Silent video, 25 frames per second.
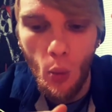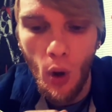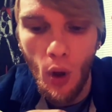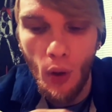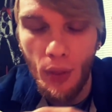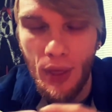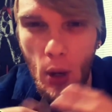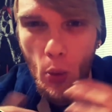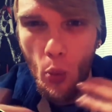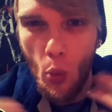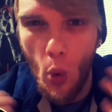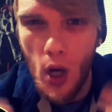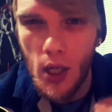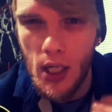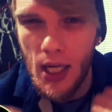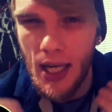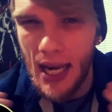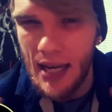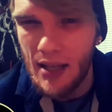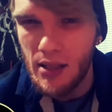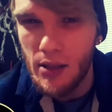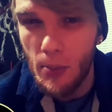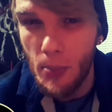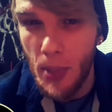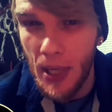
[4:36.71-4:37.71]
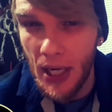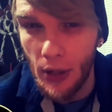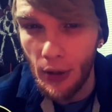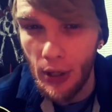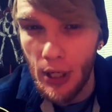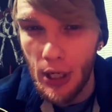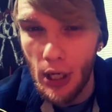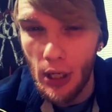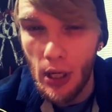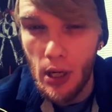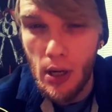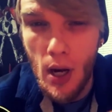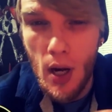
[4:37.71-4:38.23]
Well, they wanted a
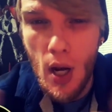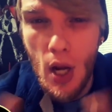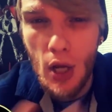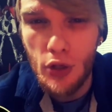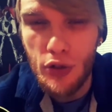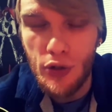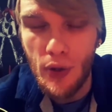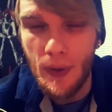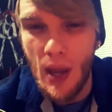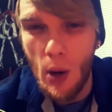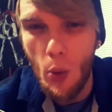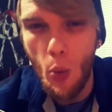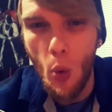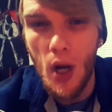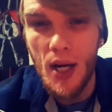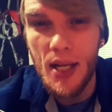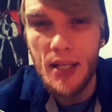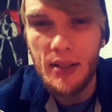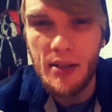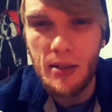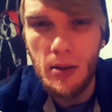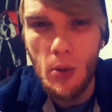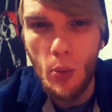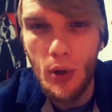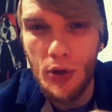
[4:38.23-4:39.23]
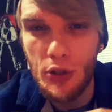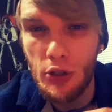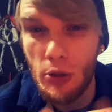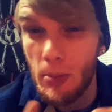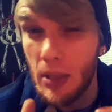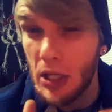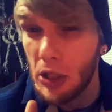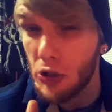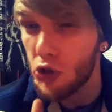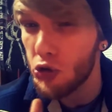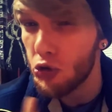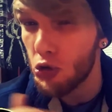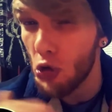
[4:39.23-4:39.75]
superior, so they wanted someone to
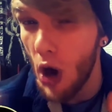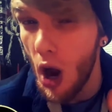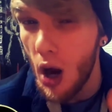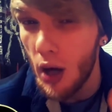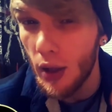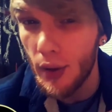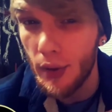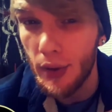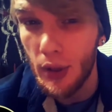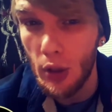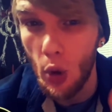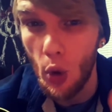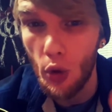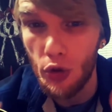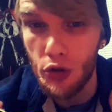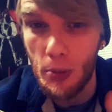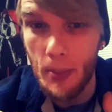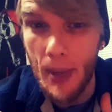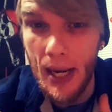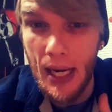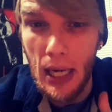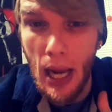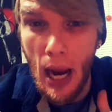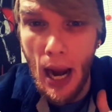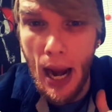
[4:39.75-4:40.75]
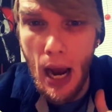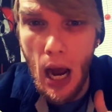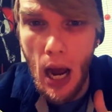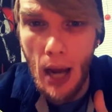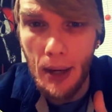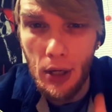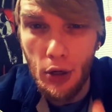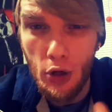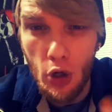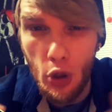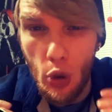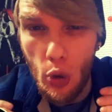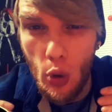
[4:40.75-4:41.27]
be stronger than Ultraman
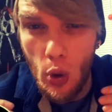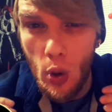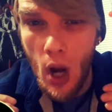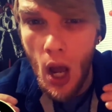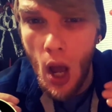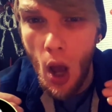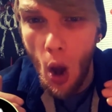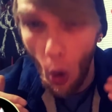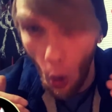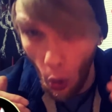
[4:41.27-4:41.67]
Hayata, who